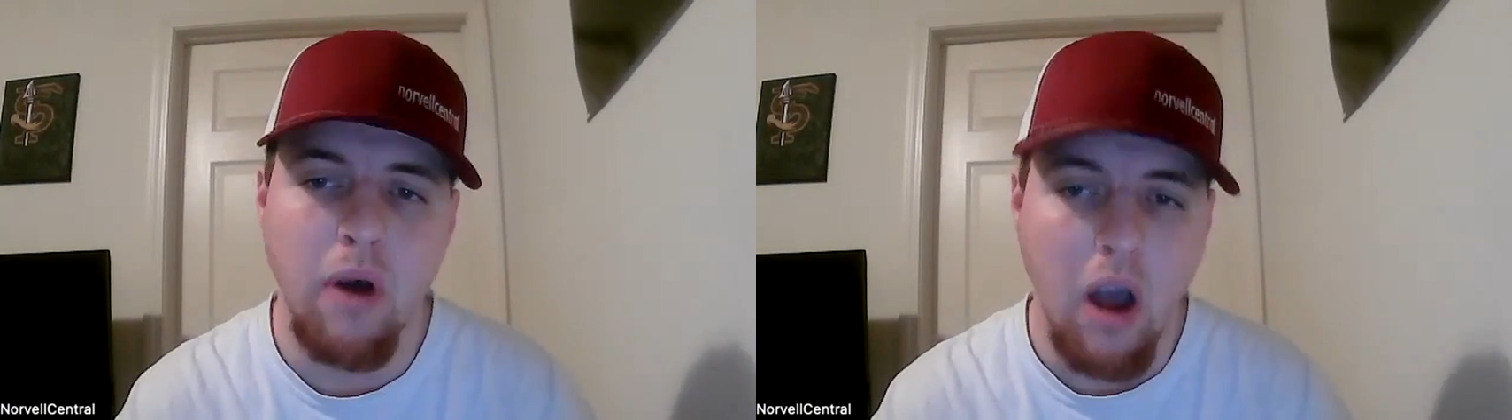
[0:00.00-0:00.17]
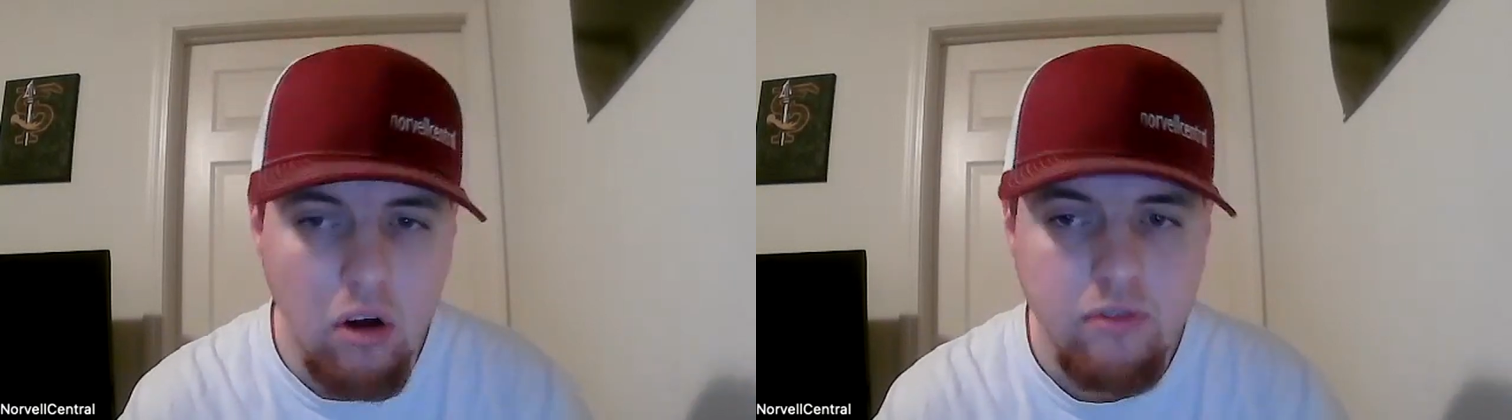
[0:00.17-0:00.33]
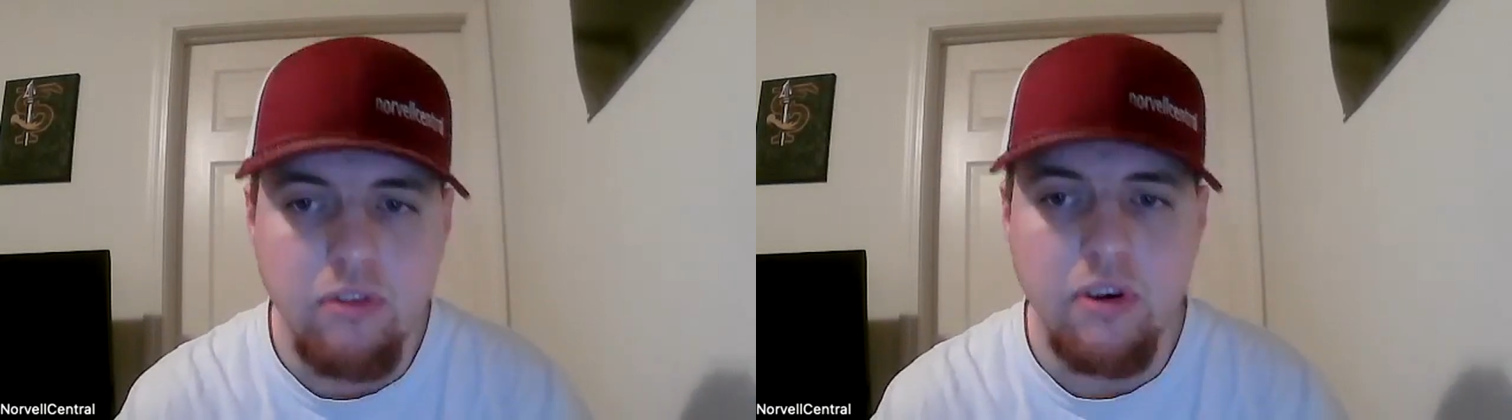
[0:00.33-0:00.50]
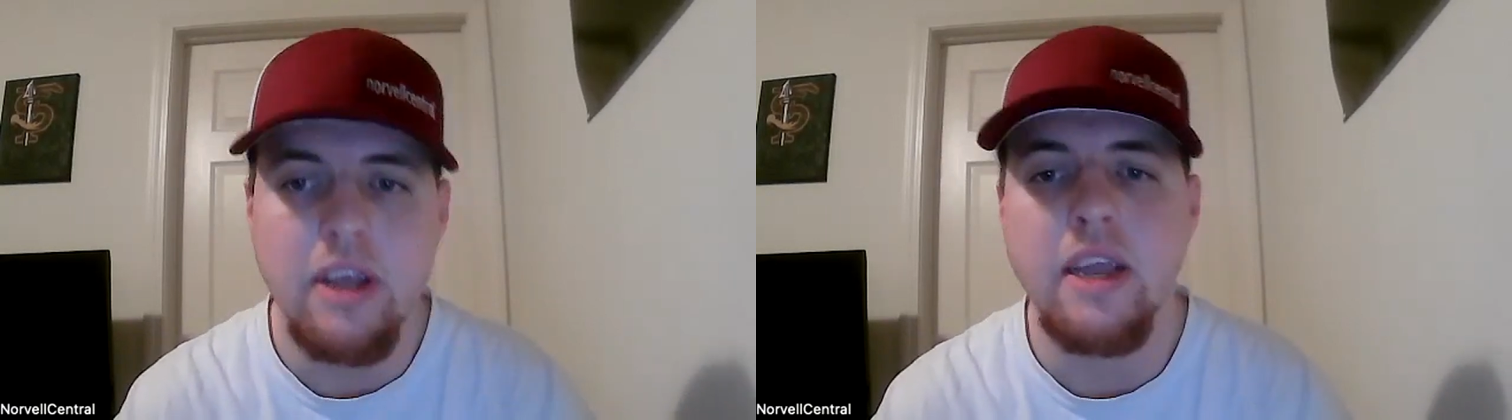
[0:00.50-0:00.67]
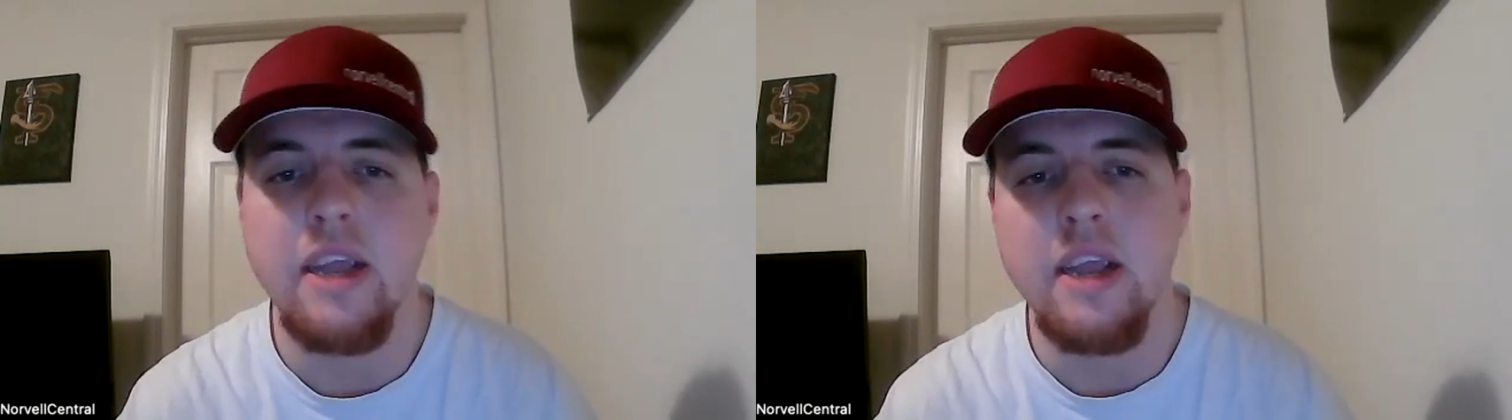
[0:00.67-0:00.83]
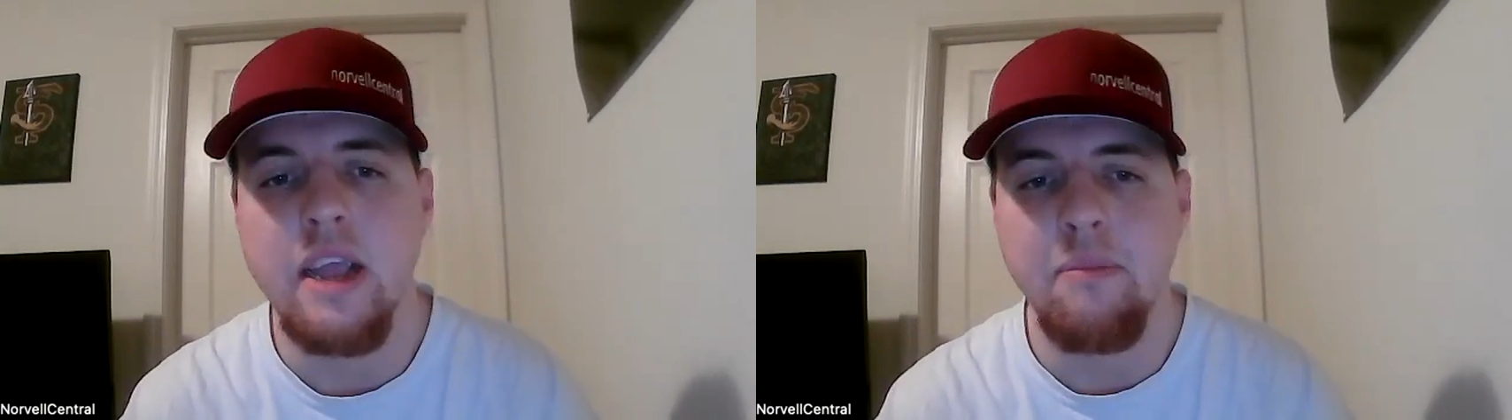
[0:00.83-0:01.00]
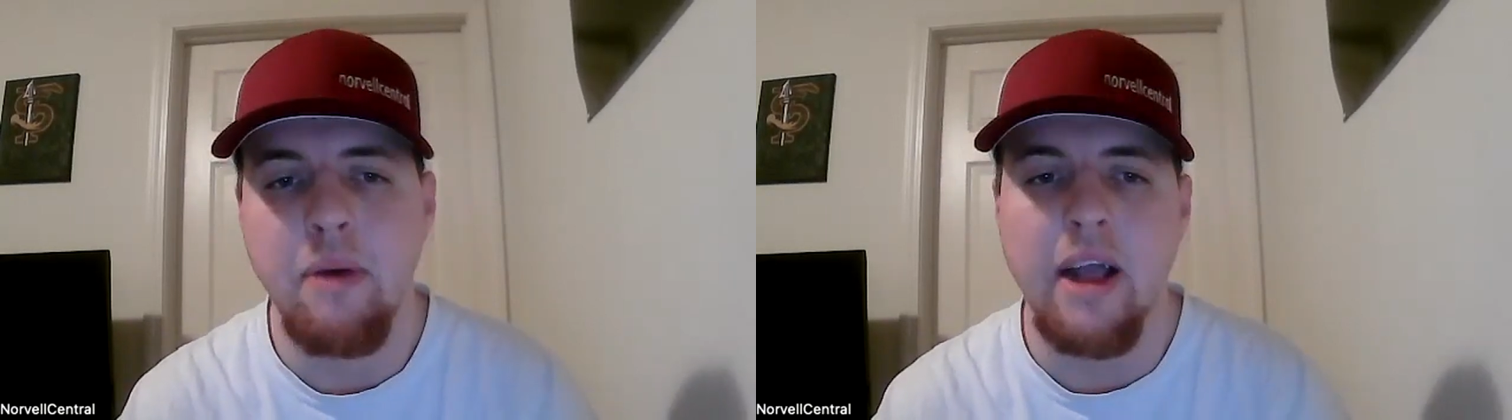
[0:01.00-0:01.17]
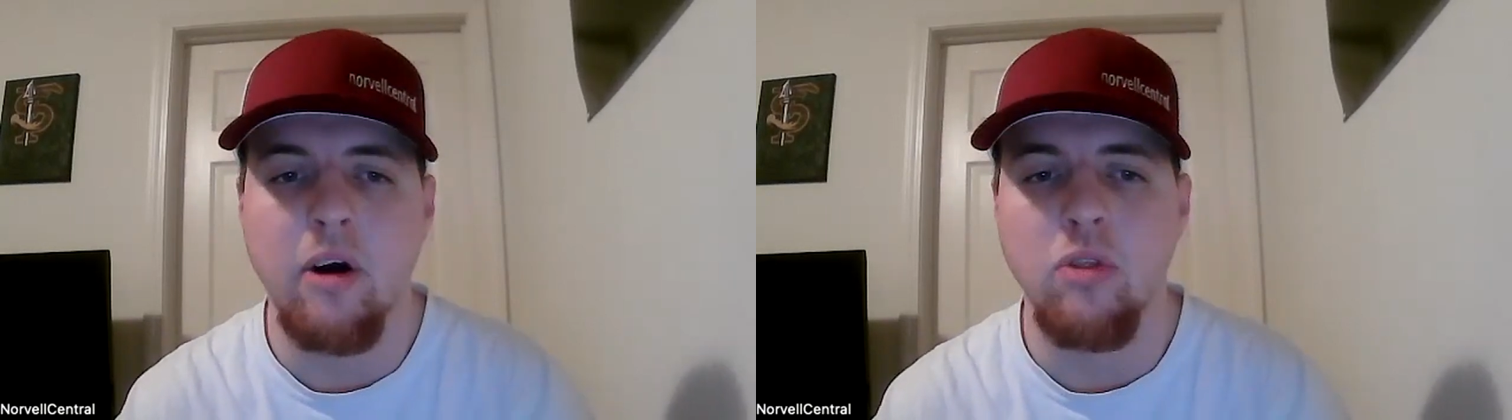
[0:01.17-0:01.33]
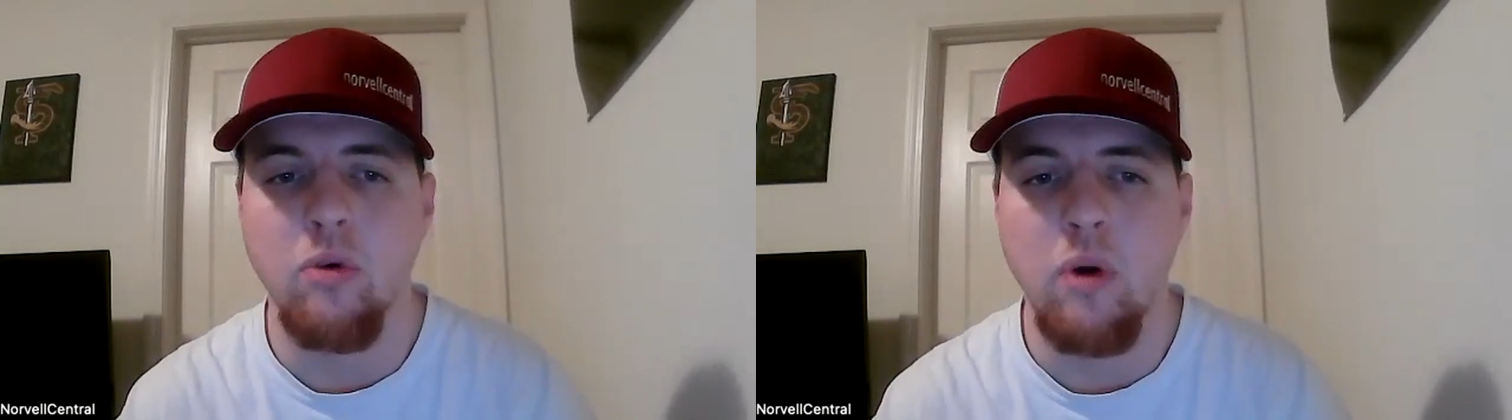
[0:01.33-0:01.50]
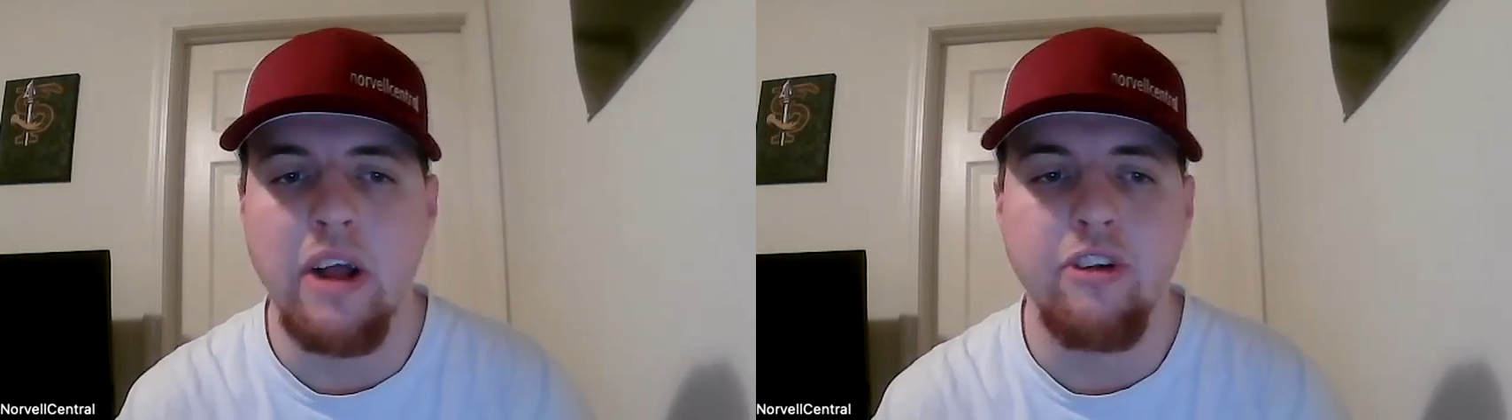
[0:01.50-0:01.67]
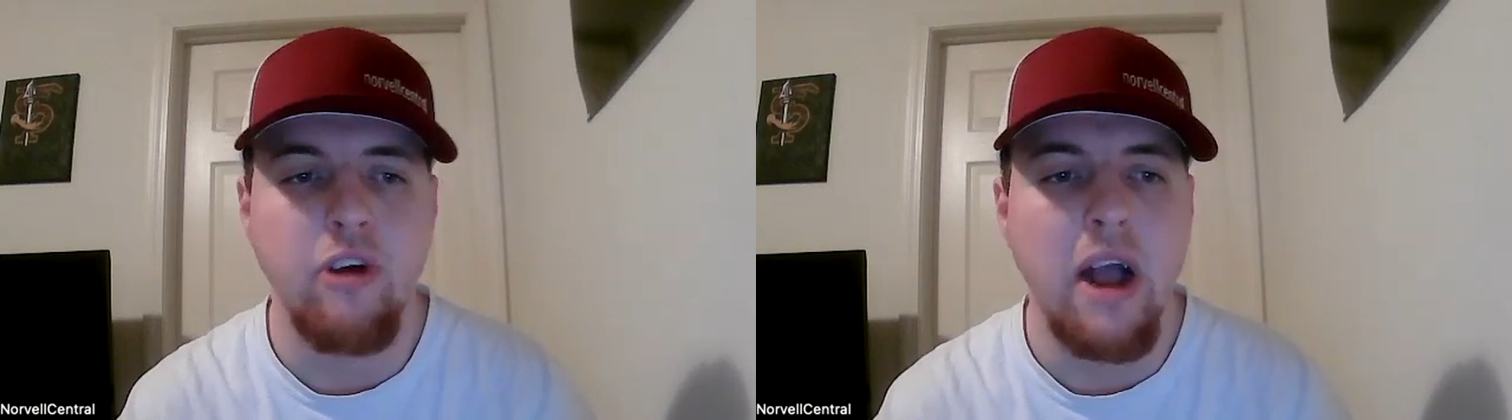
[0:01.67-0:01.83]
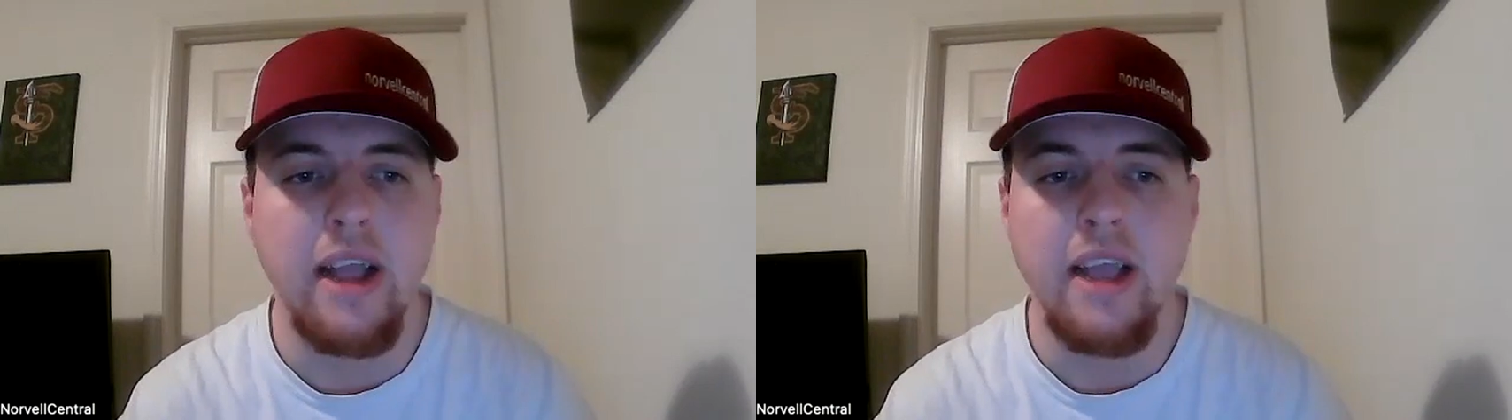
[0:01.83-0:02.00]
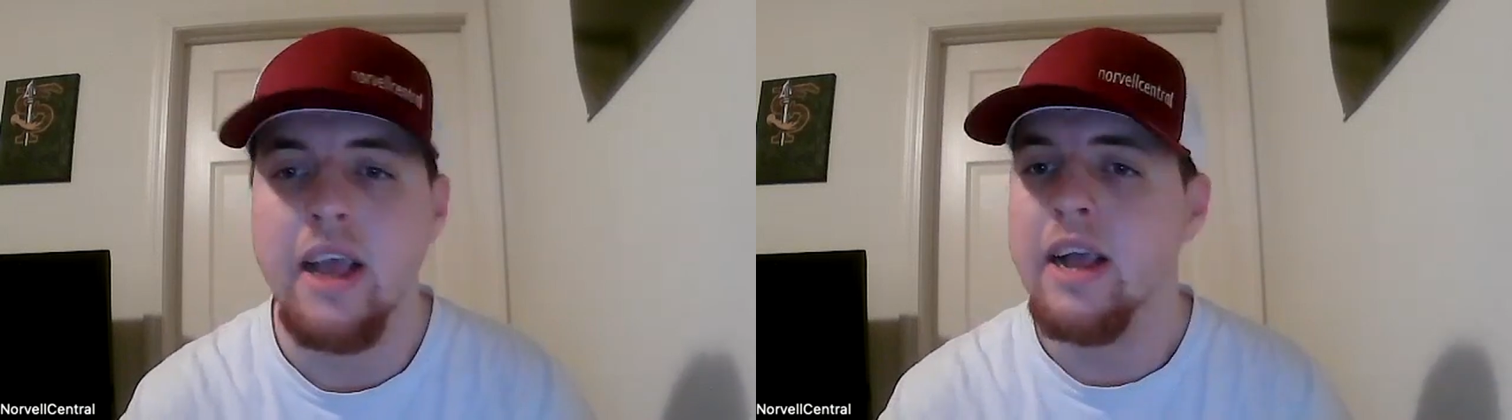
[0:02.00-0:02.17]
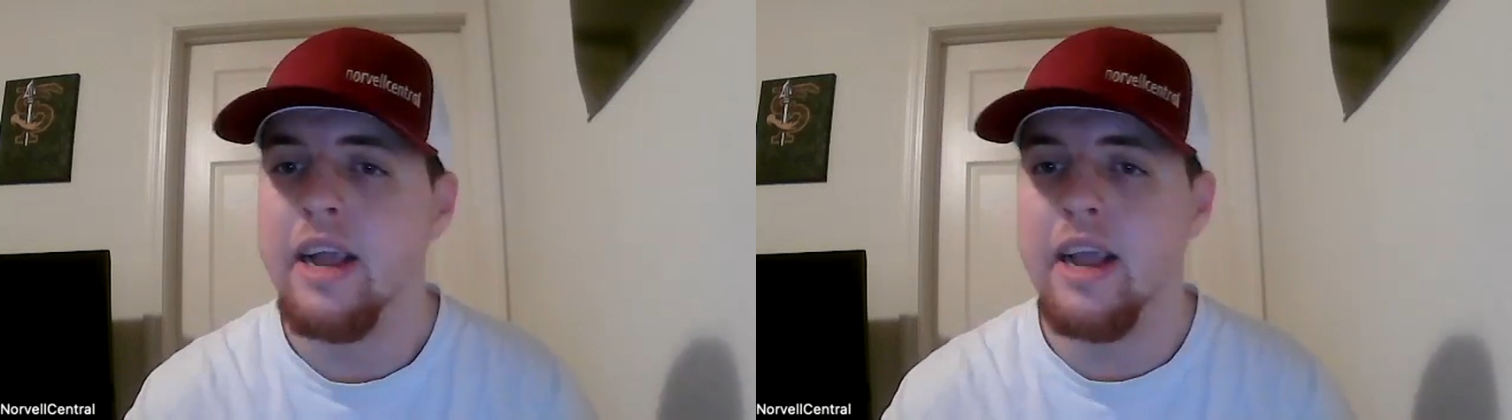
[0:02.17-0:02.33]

but hopefully he can get back on the right track.